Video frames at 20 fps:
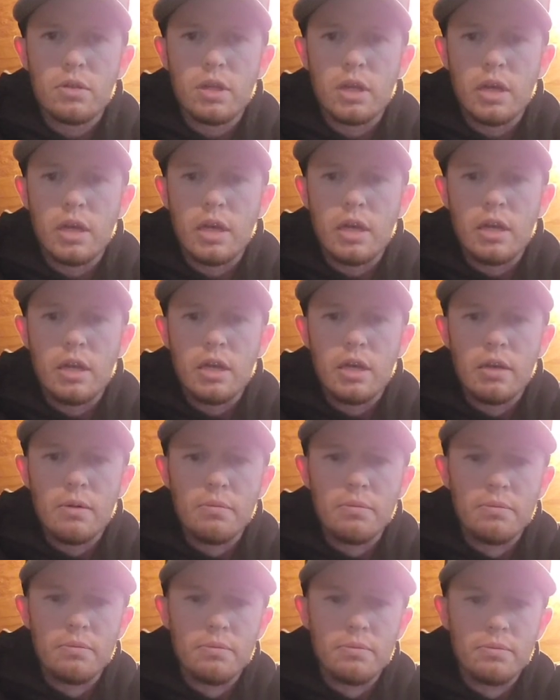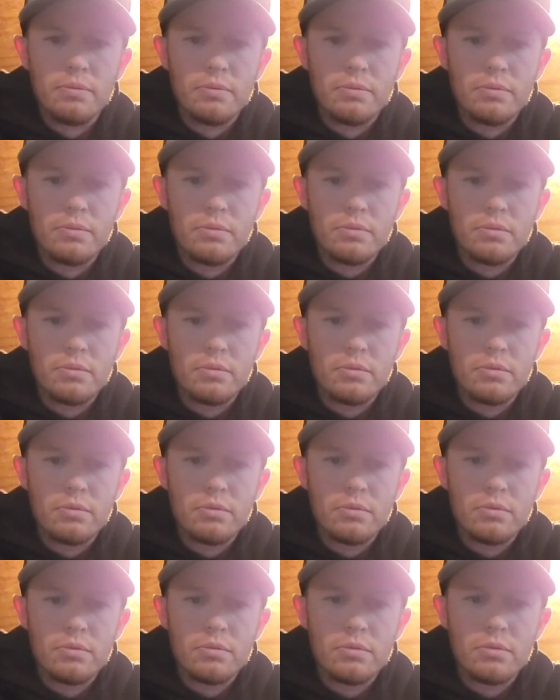And I'm
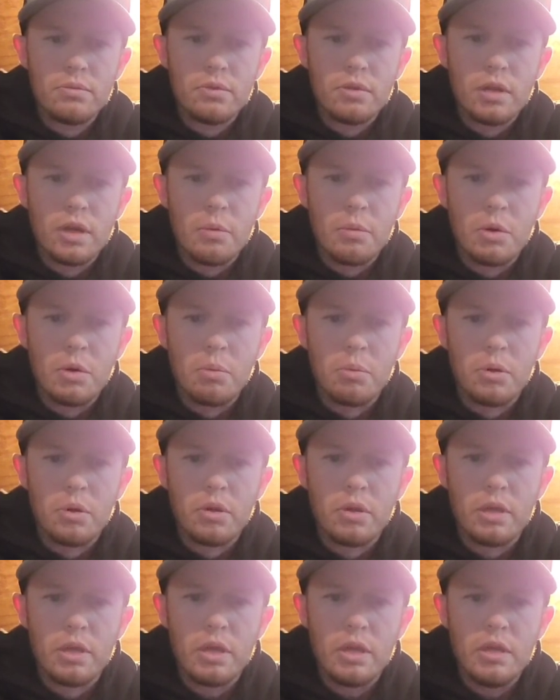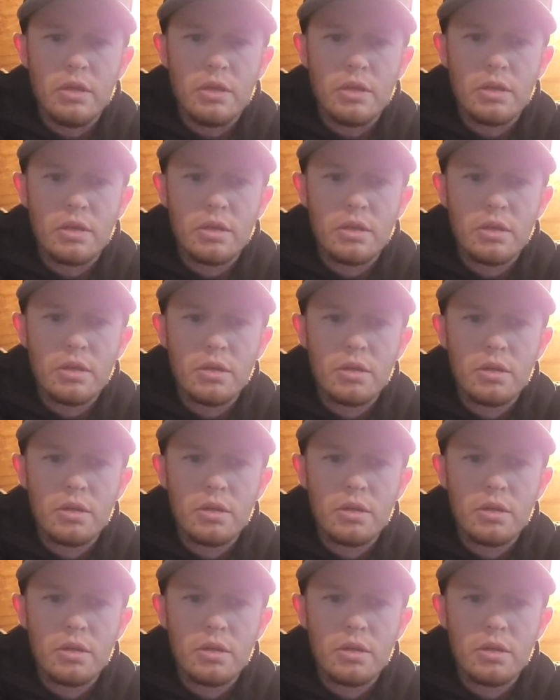gonna put these